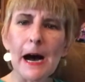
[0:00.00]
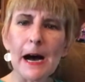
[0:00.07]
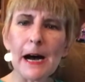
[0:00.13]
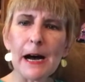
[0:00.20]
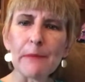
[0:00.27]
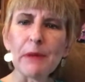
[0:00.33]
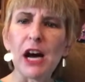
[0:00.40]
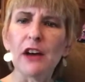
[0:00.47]

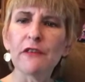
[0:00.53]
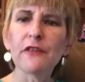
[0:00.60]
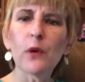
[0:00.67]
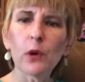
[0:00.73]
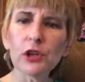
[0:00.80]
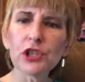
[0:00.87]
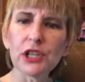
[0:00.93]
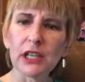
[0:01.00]
Um,
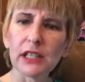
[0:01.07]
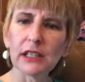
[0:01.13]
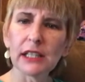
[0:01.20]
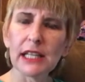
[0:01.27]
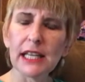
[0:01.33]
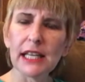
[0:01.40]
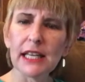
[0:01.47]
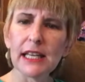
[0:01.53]

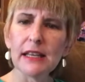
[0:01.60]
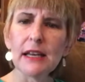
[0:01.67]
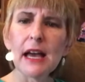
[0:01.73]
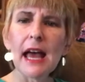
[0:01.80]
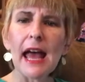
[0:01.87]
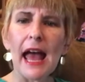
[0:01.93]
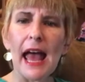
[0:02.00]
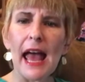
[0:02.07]
unfortunately
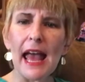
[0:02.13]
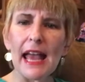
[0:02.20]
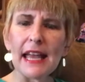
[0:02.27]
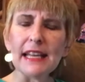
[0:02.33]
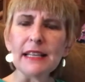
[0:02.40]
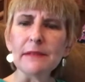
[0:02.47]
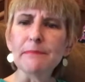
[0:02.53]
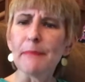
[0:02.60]

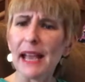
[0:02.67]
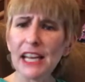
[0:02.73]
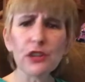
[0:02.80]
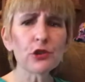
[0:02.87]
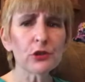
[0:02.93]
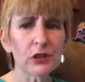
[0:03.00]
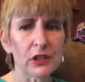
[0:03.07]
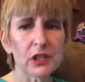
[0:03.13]
a
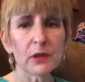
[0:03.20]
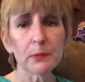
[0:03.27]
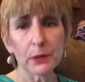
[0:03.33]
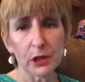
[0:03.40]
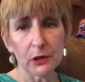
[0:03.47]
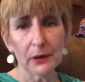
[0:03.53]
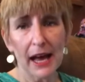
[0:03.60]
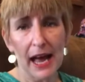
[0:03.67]
major
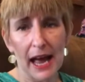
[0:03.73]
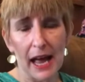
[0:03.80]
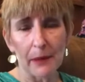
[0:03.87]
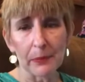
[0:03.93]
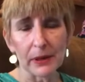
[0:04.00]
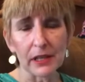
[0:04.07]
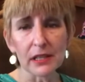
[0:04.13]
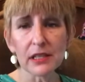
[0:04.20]
dispute
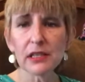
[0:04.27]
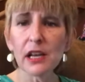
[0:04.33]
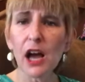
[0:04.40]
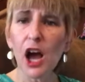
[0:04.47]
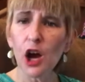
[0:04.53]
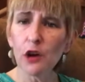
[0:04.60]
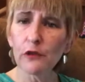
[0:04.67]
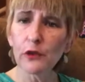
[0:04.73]
happened
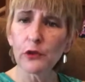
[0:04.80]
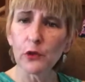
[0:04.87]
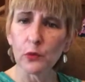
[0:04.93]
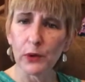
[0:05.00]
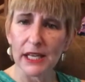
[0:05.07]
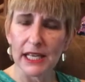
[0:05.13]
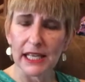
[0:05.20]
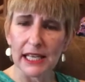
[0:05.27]
over the
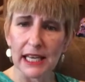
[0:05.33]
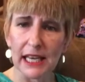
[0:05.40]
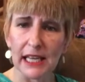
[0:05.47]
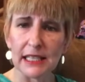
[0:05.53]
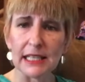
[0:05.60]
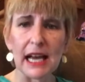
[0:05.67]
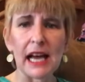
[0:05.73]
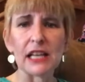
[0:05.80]

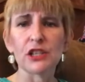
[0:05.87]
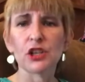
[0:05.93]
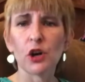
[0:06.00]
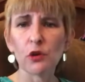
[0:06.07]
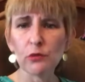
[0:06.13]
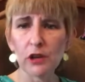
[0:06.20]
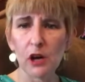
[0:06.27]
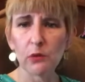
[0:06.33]
weekend. I
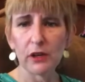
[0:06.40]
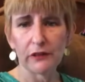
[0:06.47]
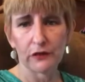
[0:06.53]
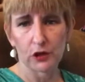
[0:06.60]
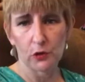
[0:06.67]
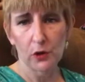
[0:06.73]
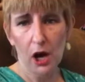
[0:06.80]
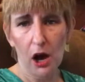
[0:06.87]
don't know
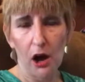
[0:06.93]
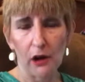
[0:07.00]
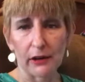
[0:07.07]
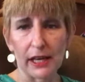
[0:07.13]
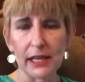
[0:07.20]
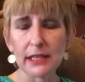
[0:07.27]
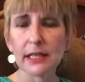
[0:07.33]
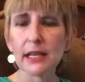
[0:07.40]
if you
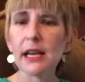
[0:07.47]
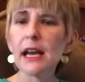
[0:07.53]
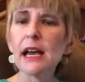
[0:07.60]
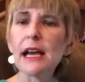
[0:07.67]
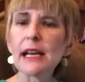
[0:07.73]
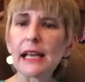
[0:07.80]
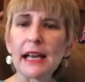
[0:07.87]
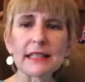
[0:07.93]
caught it
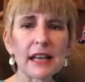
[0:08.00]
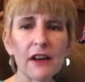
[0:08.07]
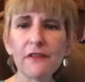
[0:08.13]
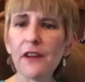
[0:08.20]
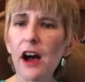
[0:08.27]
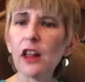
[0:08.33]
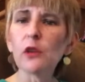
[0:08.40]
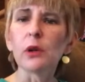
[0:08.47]
Guys, I
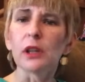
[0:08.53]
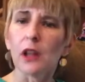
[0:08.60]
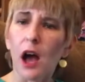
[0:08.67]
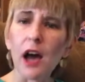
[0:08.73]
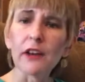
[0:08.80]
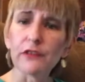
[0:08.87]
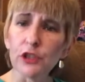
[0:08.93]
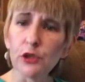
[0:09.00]
follow a
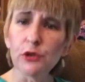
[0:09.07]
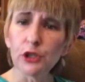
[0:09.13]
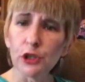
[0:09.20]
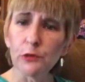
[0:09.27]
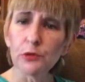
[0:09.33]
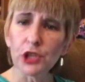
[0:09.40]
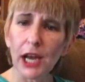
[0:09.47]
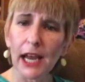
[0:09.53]
lot of
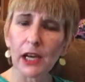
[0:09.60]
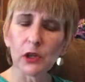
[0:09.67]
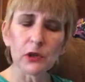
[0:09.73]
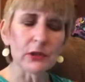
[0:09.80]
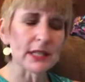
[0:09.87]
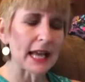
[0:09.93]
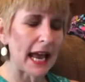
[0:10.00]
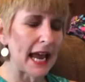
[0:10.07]
YouTube
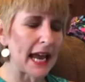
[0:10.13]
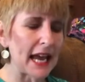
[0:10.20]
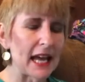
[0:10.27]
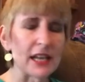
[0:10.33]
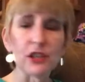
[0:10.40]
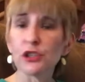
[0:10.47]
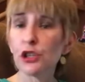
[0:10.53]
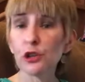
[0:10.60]
channels,
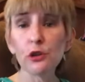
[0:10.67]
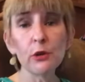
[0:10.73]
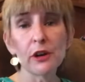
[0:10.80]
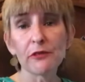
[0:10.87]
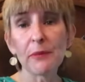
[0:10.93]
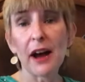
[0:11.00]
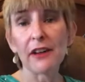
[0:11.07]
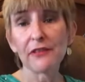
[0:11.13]
and two
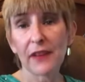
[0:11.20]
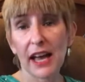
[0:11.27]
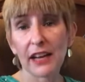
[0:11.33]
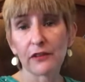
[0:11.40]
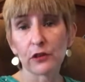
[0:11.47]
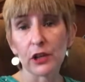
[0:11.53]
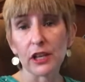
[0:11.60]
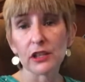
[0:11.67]
of my
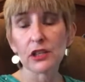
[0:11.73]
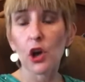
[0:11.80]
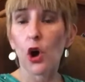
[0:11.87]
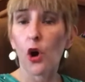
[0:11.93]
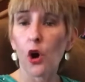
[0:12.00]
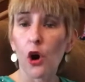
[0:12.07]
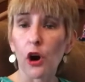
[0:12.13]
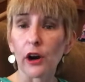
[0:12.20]
favorites
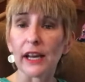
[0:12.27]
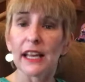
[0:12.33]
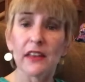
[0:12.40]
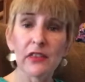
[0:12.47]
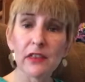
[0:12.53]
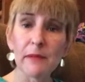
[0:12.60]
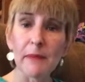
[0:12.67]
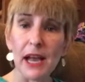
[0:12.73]
are
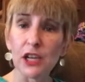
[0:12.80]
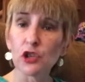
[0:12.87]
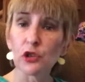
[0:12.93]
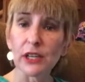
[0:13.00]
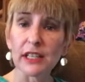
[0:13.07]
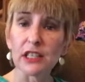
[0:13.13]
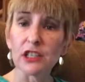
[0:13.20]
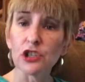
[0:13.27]
In the
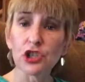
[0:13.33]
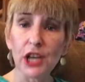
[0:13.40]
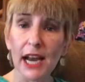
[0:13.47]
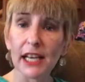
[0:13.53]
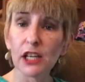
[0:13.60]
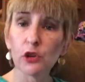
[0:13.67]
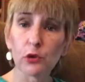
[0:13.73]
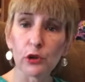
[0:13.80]
Matrix and
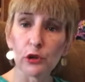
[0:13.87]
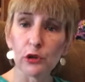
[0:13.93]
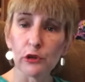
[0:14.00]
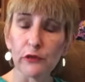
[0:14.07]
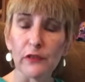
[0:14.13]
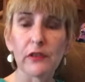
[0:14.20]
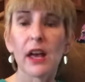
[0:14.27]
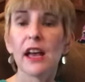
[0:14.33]
Shady
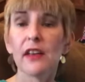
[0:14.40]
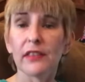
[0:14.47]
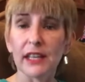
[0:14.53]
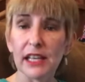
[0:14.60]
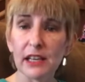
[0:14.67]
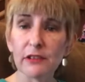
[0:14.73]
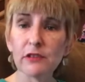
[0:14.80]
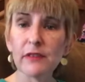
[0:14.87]
Groove, the
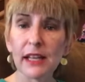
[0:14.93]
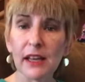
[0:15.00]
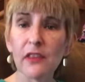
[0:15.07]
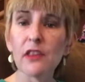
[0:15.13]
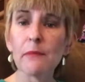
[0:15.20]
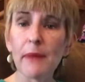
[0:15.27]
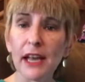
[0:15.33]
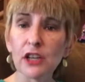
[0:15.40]
In, In
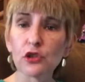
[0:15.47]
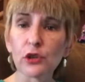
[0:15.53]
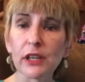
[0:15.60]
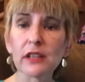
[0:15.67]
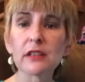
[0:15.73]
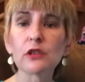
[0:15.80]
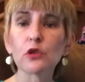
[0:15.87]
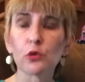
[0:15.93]
the
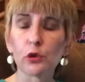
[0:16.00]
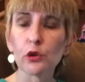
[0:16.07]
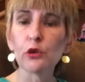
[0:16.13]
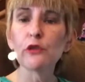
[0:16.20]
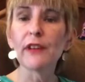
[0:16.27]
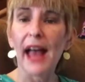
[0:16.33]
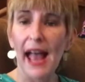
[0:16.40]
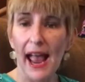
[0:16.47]
Matrix
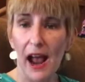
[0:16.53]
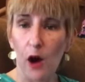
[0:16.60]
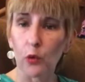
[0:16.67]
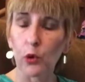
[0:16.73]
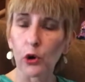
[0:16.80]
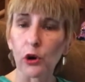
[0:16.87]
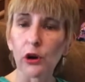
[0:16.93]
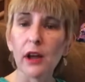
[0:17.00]
Groove
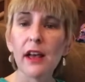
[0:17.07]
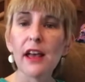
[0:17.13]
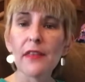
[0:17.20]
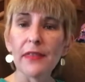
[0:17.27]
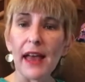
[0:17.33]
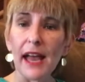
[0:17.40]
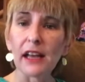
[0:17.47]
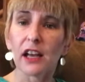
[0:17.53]
Hour
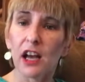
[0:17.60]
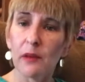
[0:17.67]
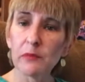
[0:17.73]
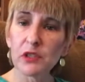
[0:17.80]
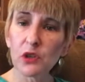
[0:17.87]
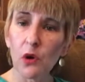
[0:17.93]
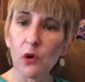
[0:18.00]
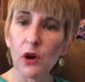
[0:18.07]
that
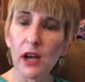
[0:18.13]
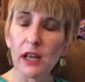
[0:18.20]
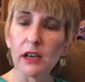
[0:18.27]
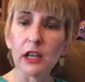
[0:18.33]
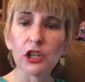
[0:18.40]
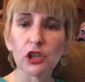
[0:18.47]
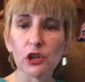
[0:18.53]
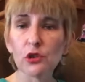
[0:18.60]
comes on
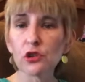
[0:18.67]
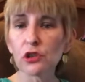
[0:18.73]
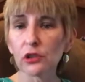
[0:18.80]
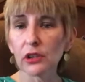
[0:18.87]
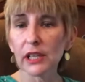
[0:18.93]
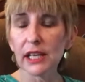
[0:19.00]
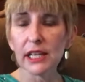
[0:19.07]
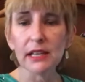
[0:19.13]

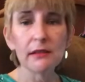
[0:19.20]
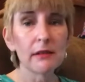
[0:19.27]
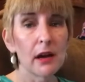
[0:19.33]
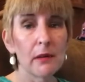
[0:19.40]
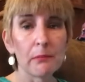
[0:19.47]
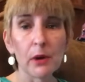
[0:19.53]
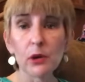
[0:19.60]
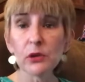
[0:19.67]
usually
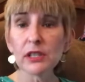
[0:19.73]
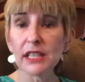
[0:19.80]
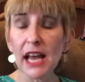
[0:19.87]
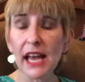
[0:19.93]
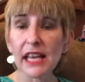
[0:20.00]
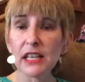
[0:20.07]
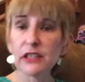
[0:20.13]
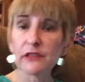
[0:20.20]
most
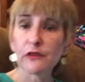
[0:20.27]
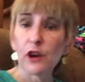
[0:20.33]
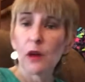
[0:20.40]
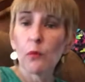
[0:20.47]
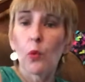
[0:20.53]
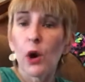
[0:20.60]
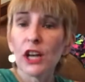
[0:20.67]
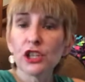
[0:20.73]
days
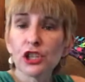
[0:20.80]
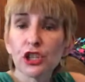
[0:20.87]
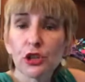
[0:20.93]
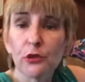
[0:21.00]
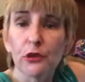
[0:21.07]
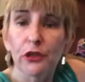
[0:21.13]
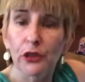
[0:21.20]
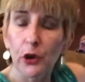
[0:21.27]
from 1 to
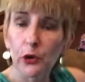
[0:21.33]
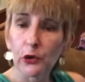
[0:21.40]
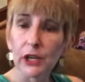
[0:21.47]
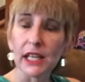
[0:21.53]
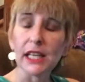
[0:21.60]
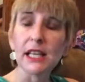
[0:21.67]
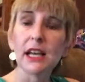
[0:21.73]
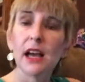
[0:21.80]

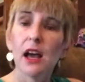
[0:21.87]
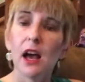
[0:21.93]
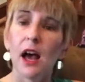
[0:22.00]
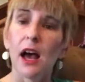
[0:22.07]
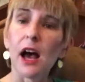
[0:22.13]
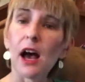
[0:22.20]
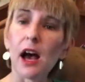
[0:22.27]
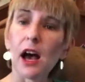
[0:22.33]
2.30
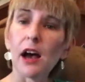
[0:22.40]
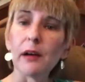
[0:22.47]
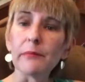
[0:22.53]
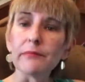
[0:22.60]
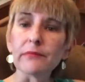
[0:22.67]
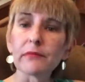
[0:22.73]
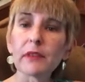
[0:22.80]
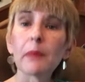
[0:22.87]

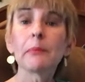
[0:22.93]
um,